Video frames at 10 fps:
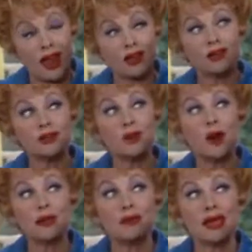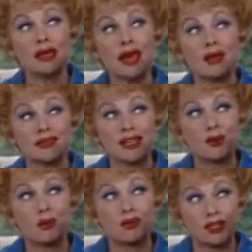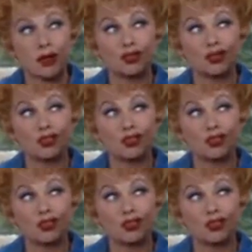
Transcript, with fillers: I couldn't quite make out. That's what was so